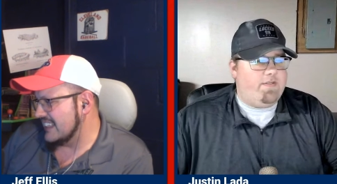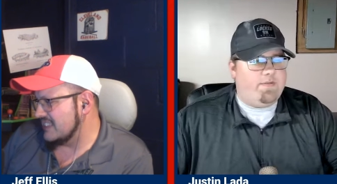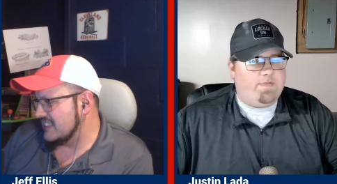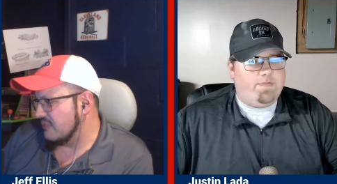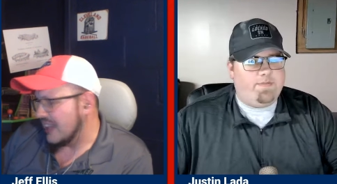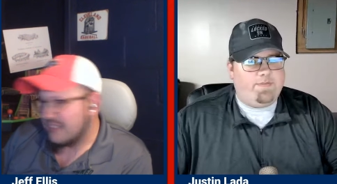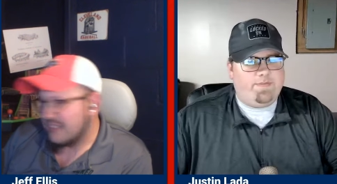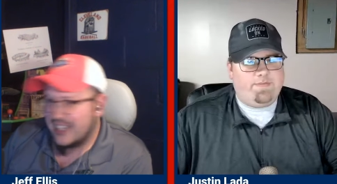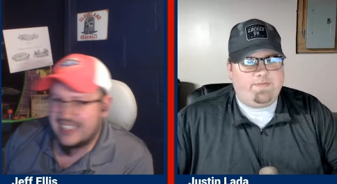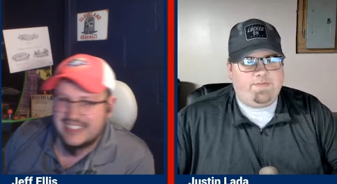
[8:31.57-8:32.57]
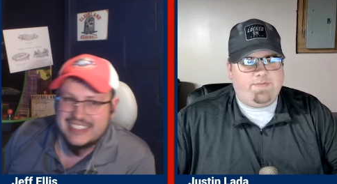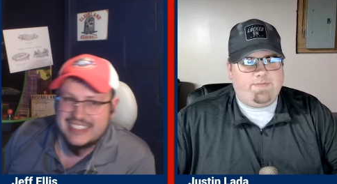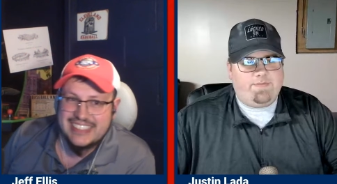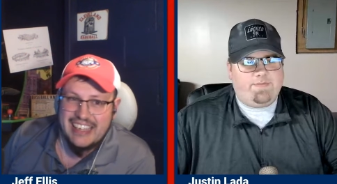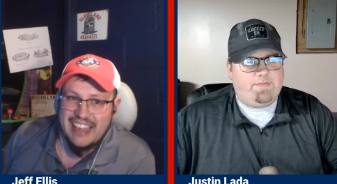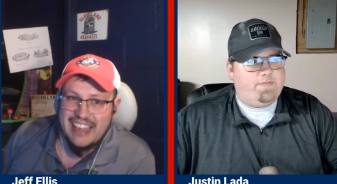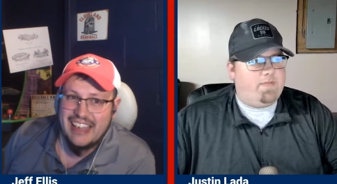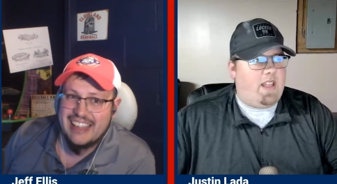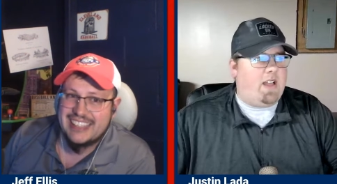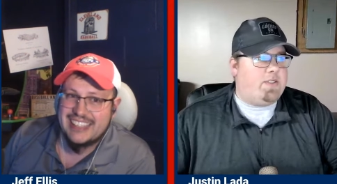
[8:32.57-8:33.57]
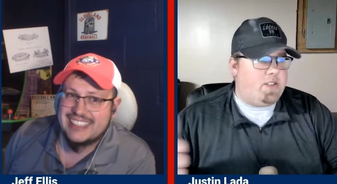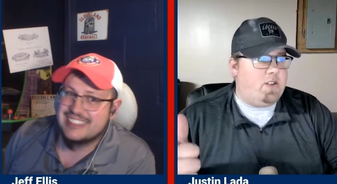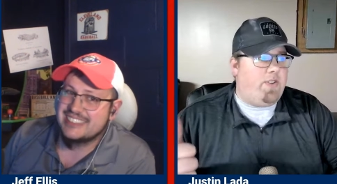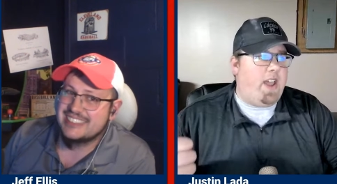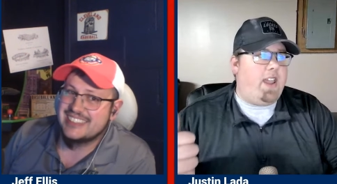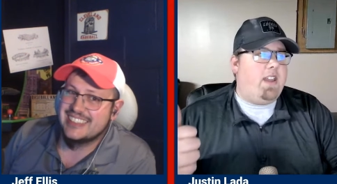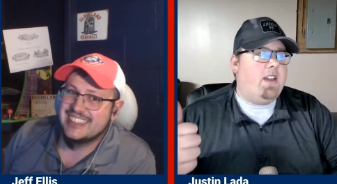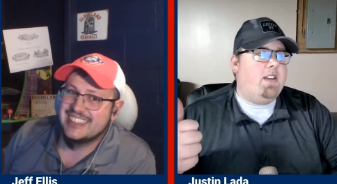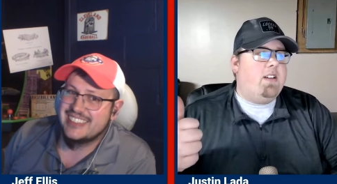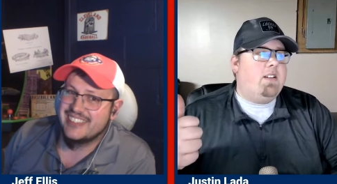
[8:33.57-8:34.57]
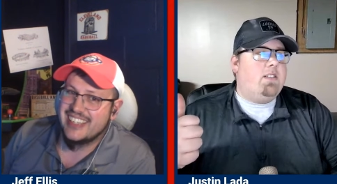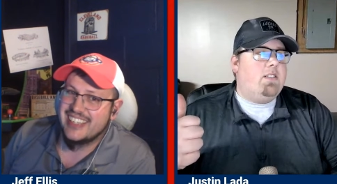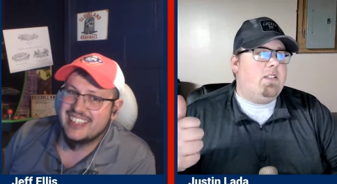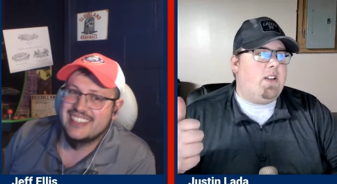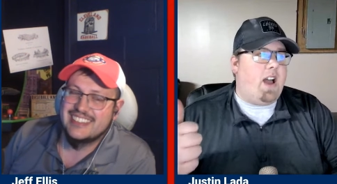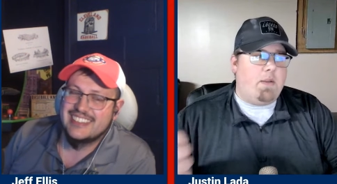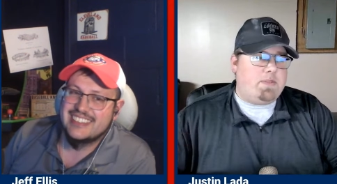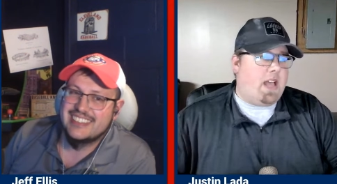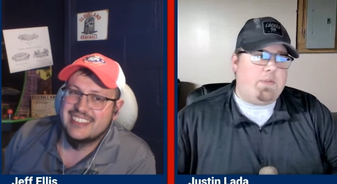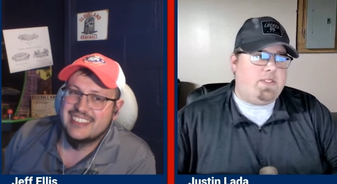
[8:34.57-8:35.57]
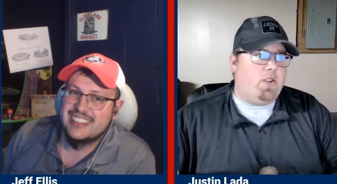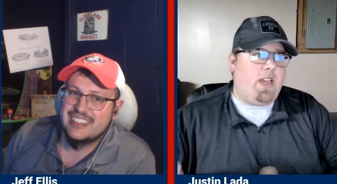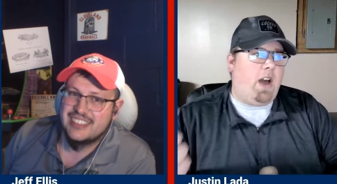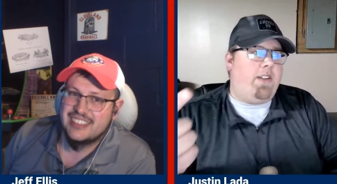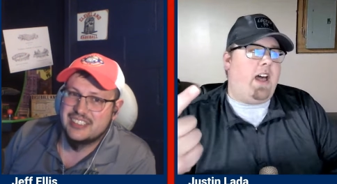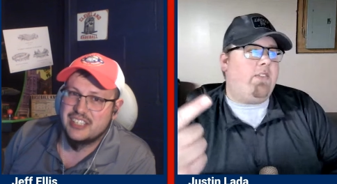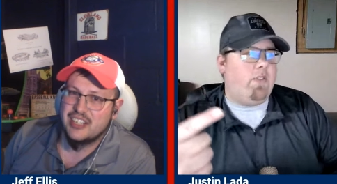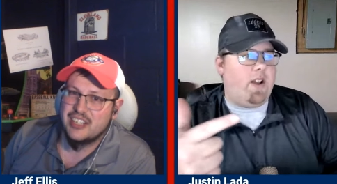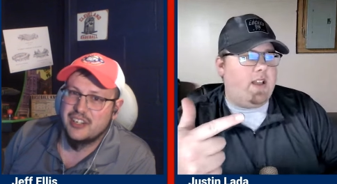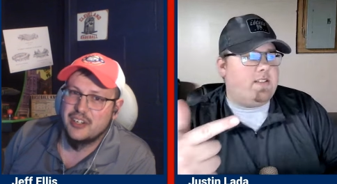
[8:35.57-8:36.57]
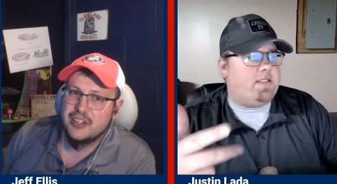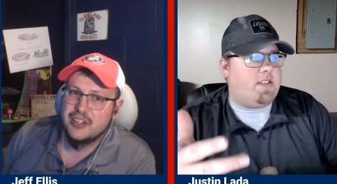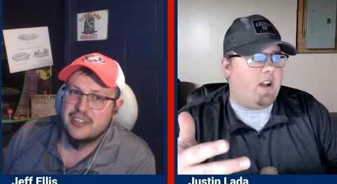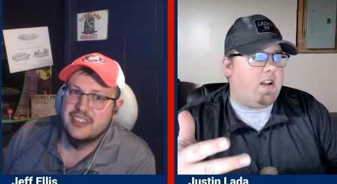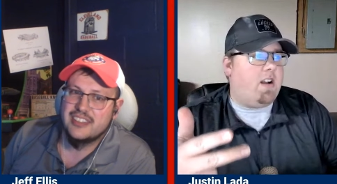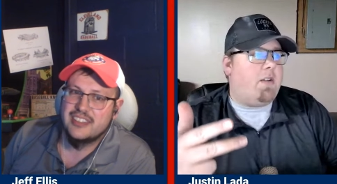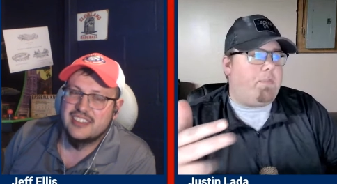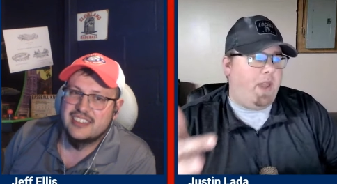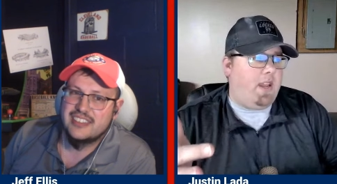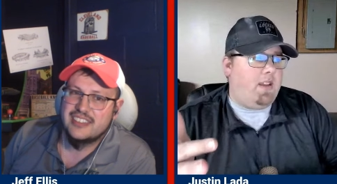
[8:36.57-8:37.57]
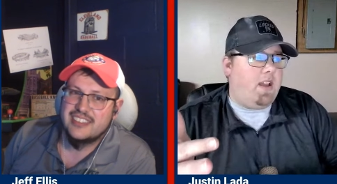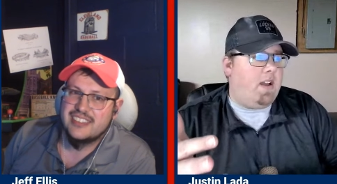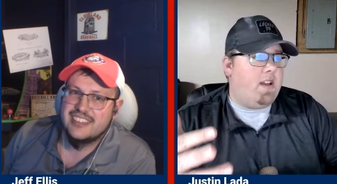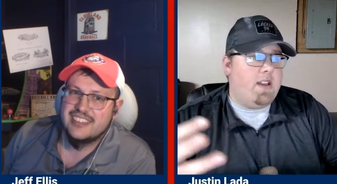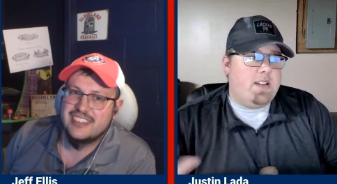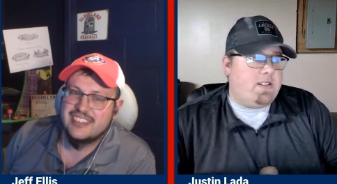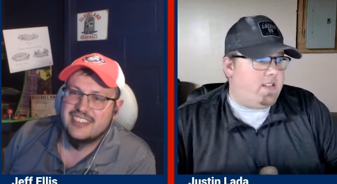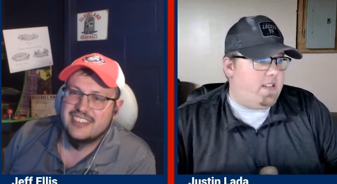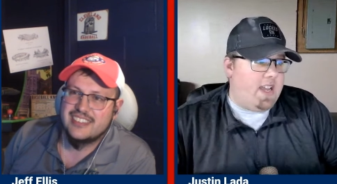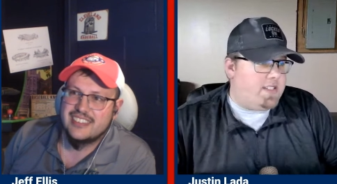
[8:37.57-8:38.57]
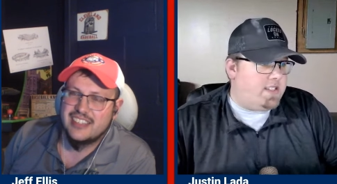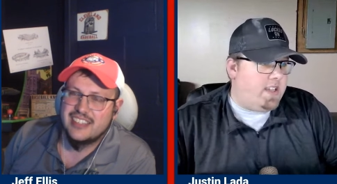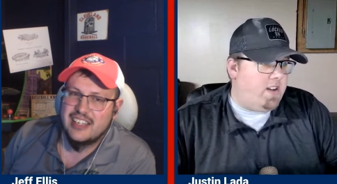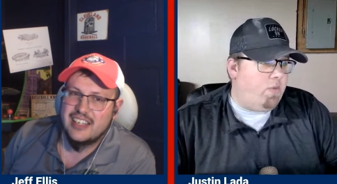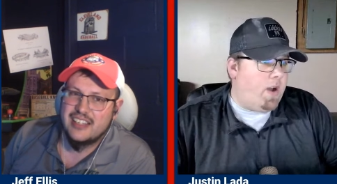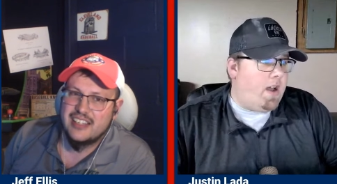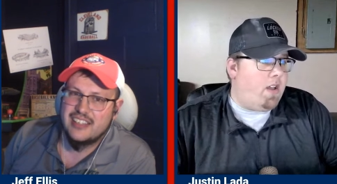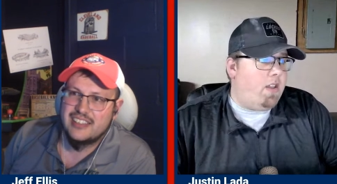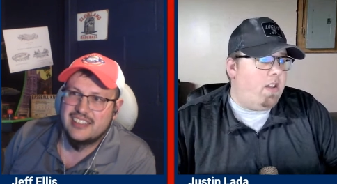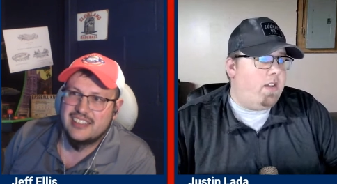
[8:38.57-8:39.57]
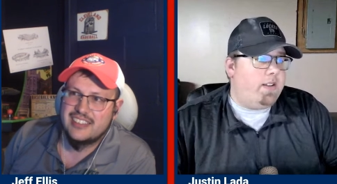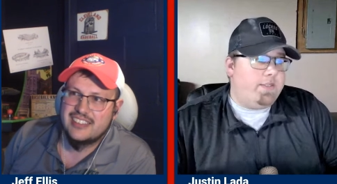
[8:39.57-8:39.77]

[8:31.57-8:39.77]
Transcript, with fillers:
Speaker 1: five great hitters. I, I, Altuve. Right. I'm I'm still counting Tucker. Alvarez, Tucker, Pena, Diaz is hitting well.